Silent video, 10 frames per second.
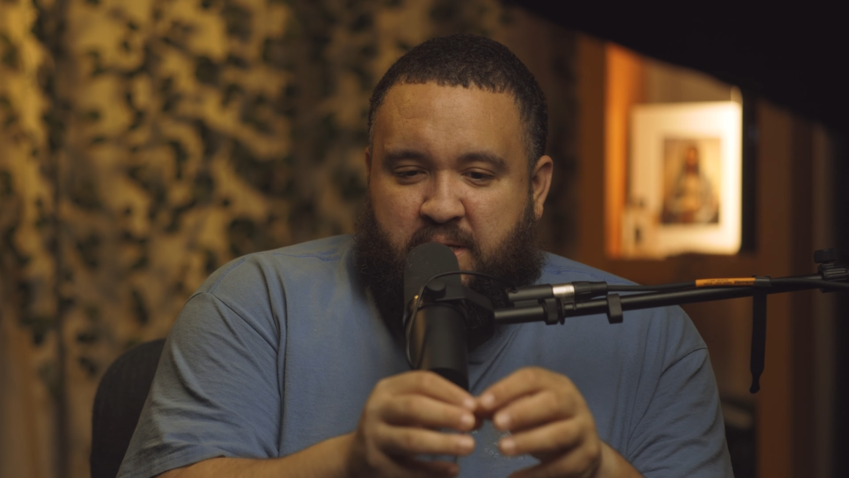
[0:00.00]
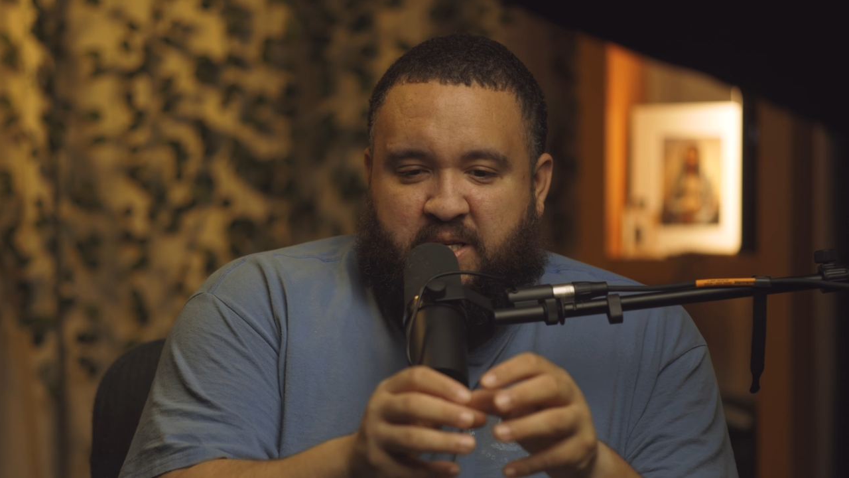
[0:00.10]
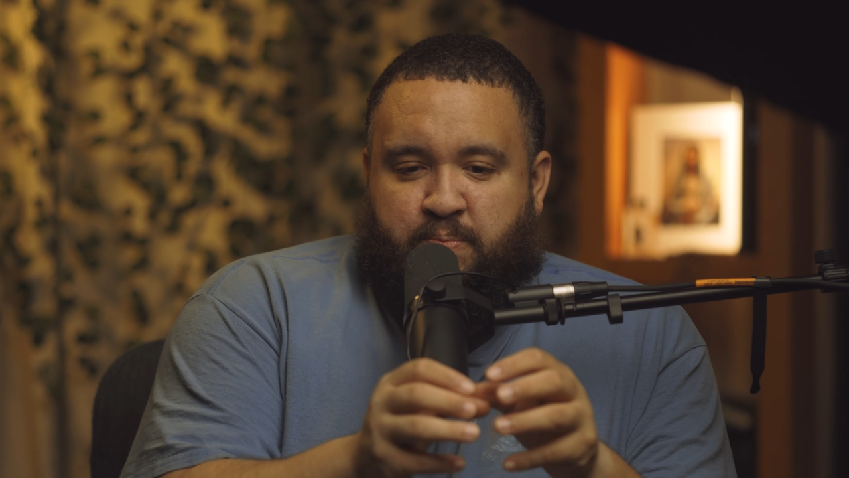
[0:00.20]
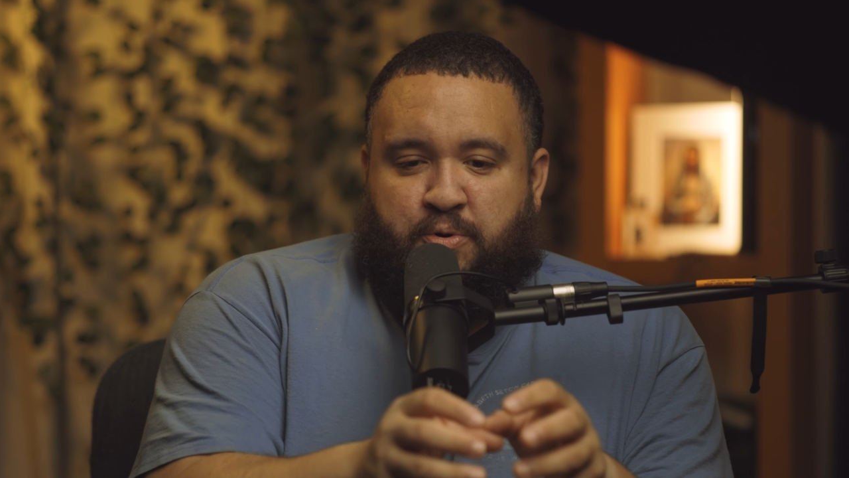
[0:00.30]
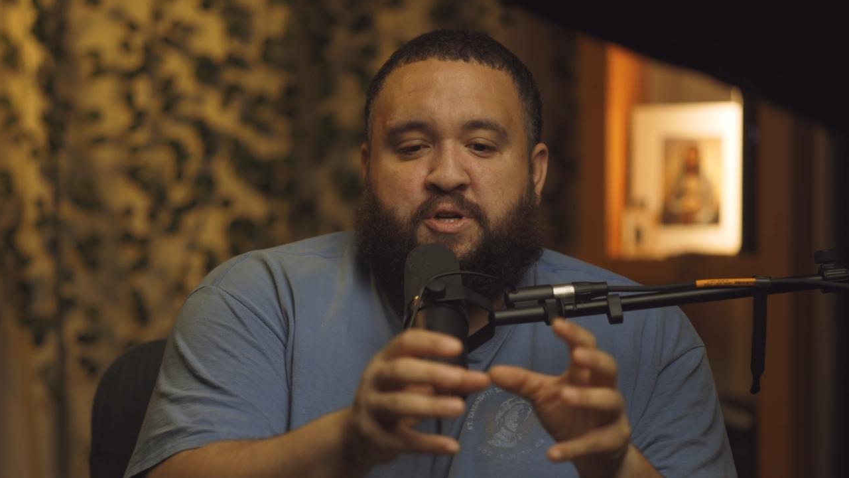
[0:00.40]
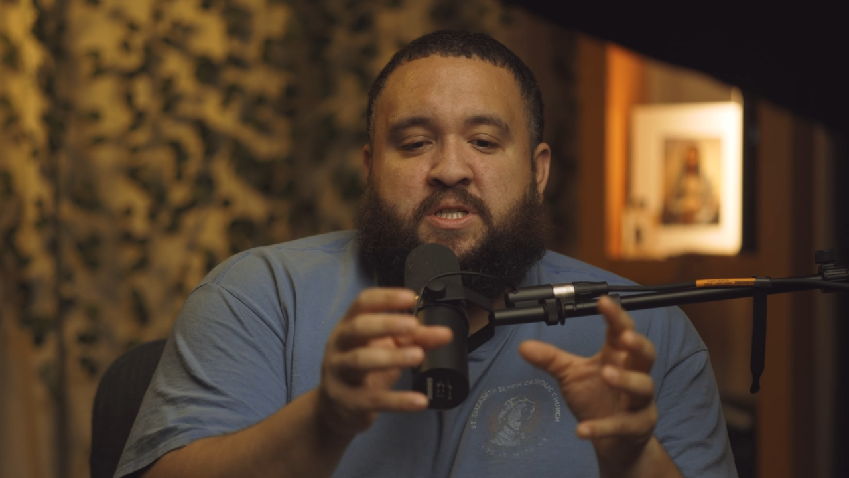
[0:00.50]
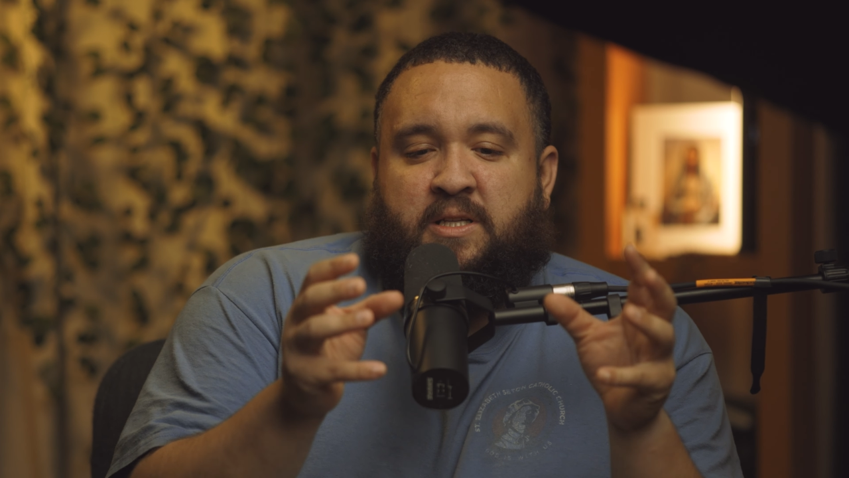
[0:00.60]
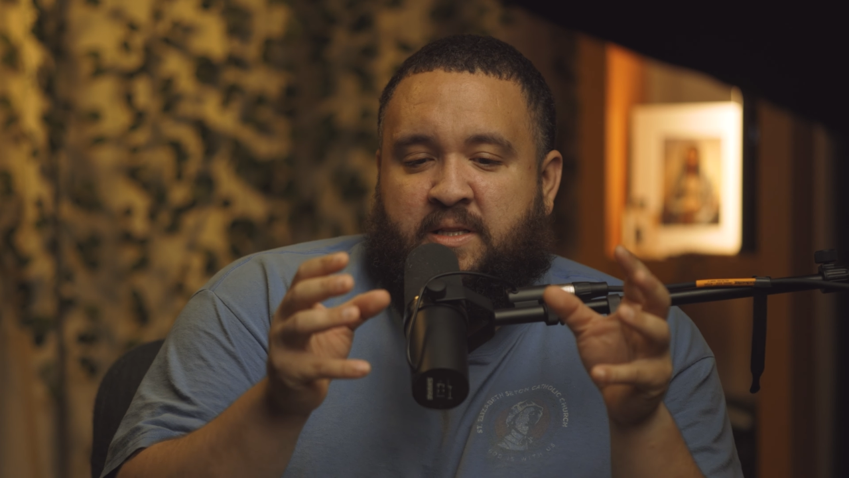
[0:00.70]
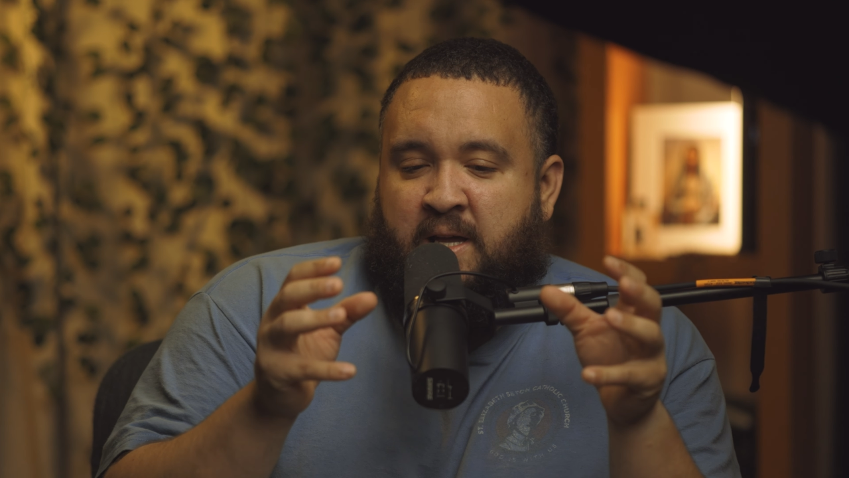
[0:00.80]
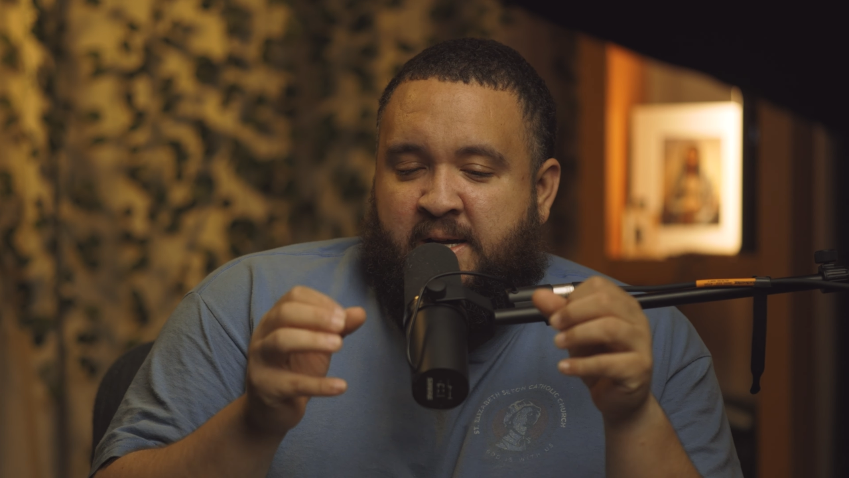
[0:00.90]
this
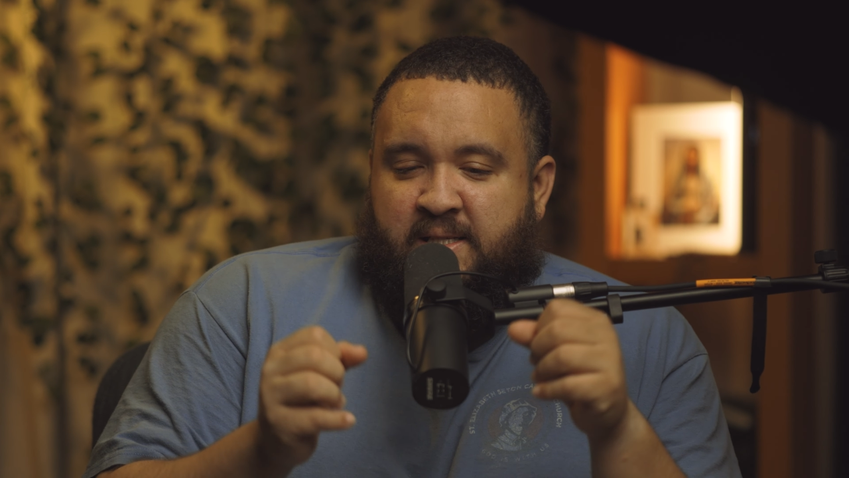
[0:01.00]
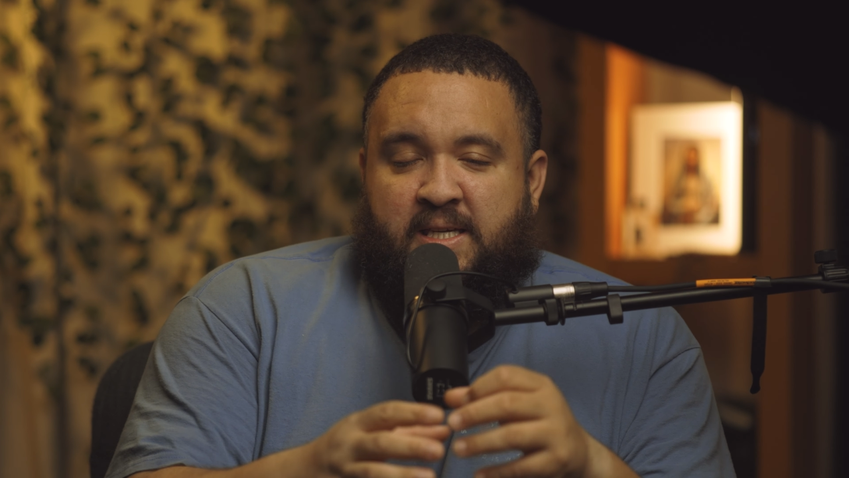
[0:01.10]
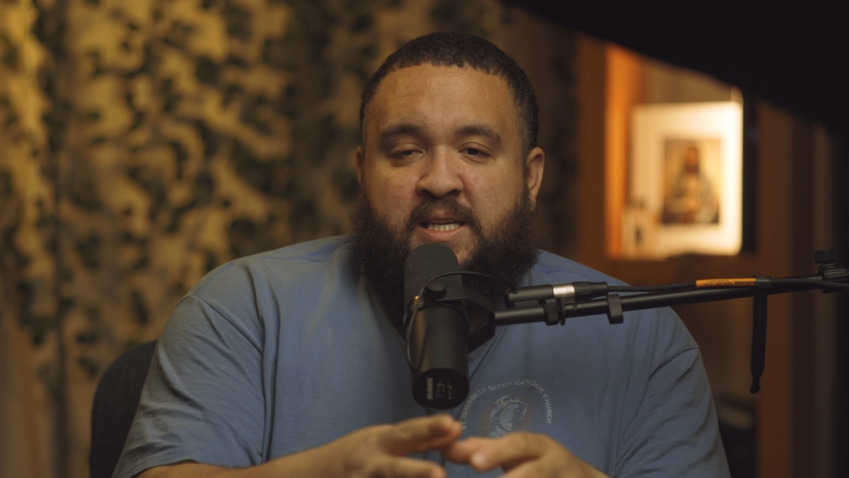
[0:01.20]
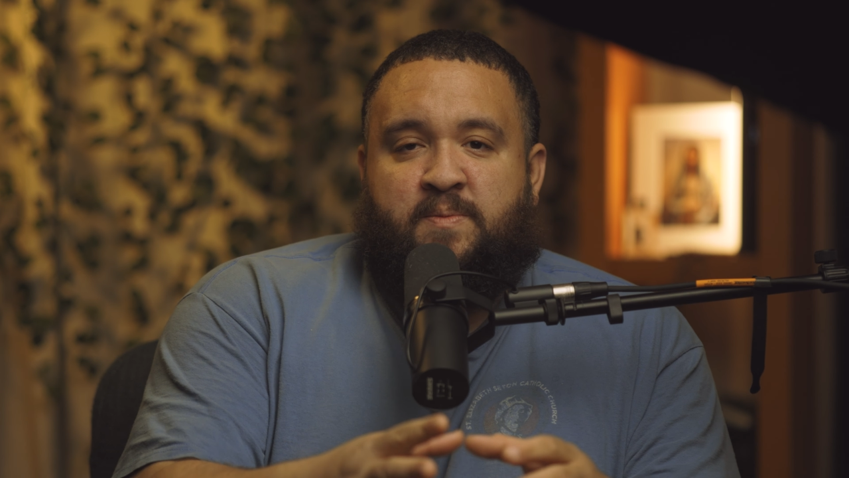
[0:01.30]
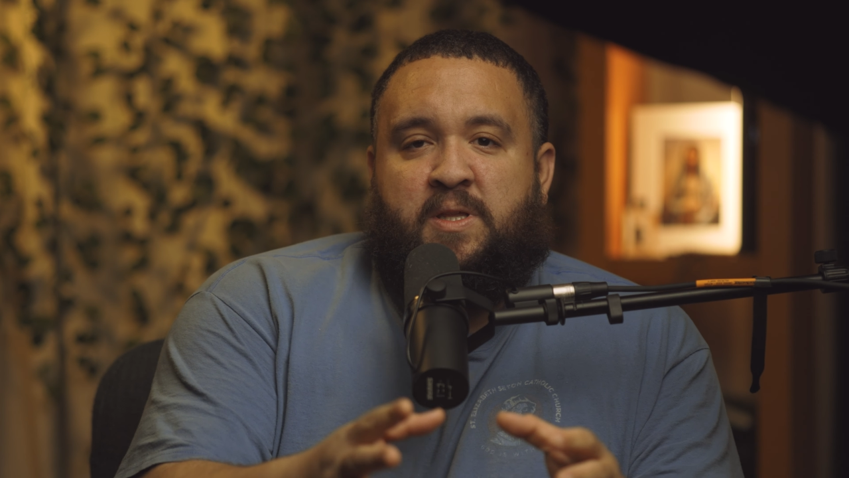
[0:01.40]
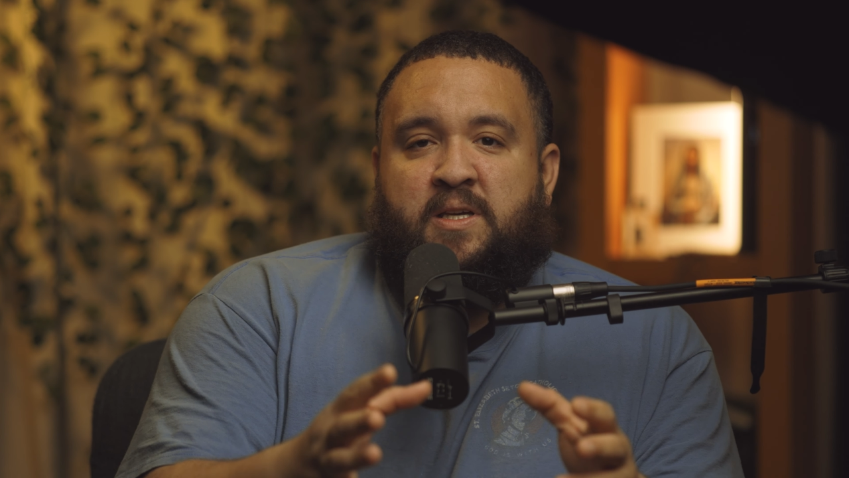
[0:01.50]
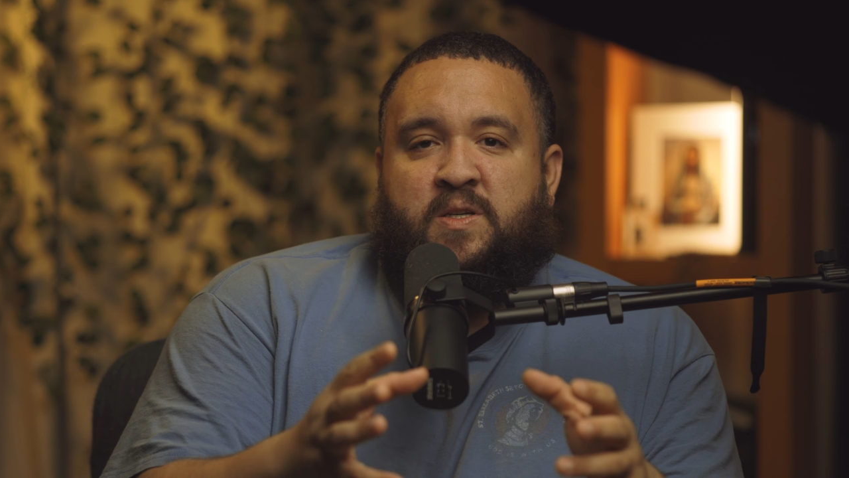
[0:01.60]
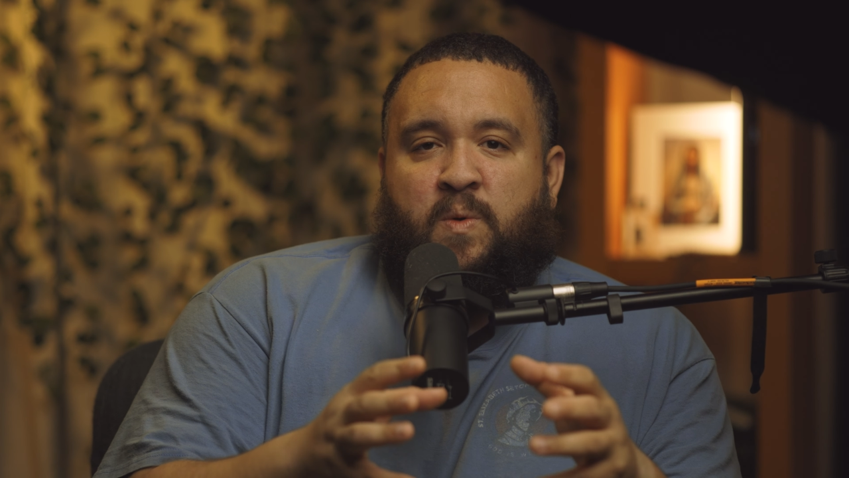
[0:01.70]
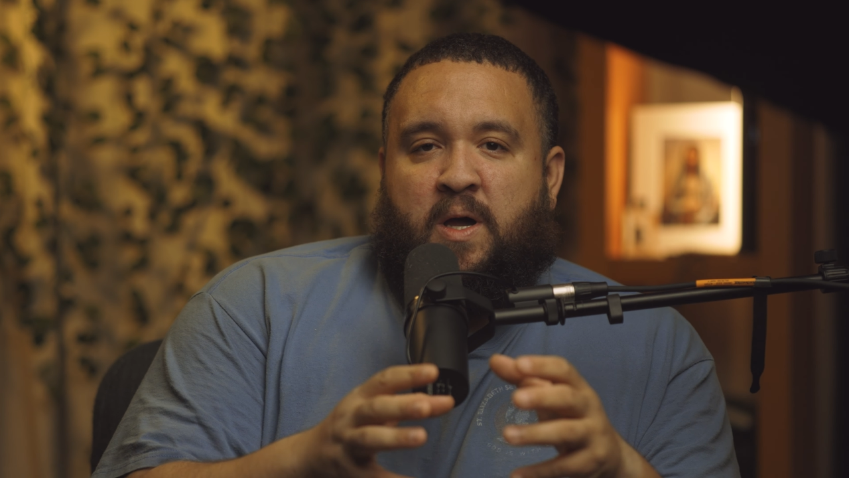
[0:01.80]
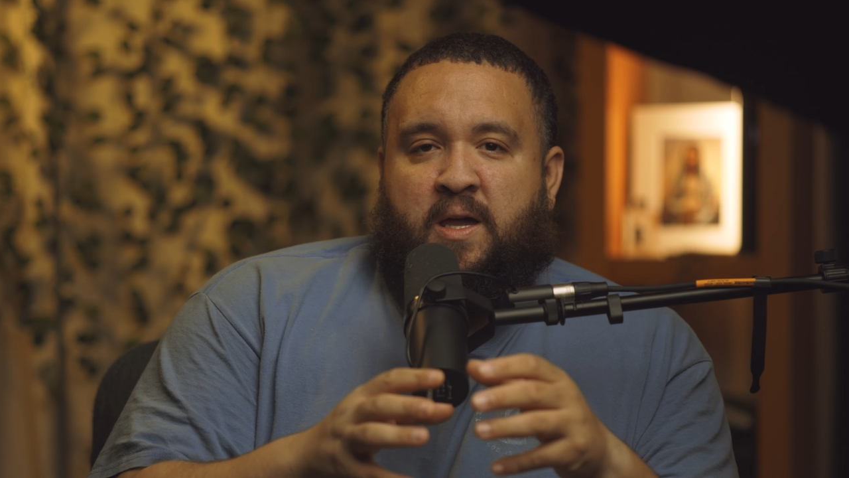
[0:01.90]
person sees me this way.